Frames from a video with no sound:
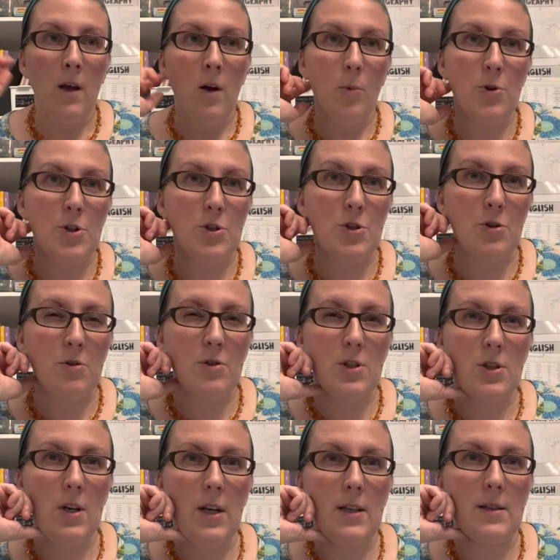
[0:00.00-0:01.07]
with the
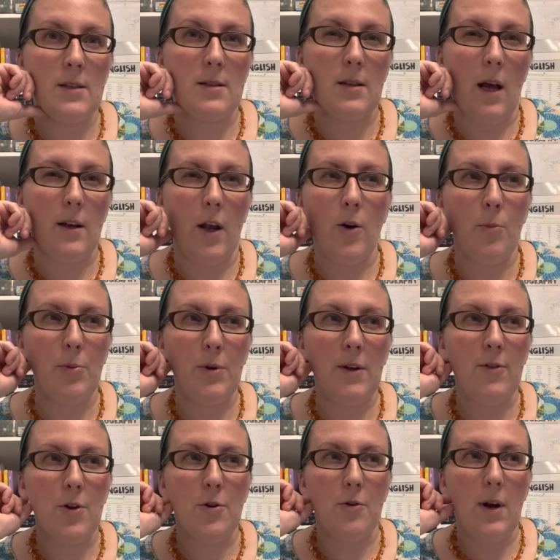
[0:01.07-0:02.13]
church, I don't believe
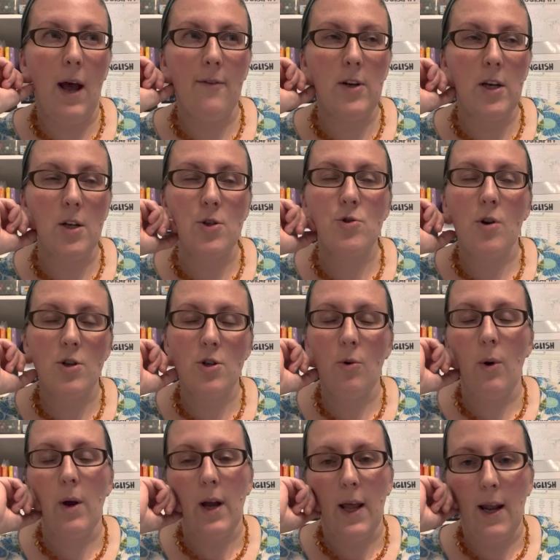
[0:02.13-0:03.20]
that they're going to have any construction
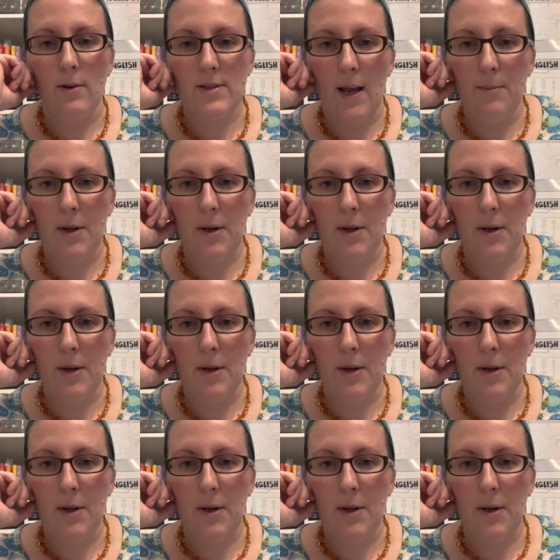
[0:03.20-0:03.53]
going on outside,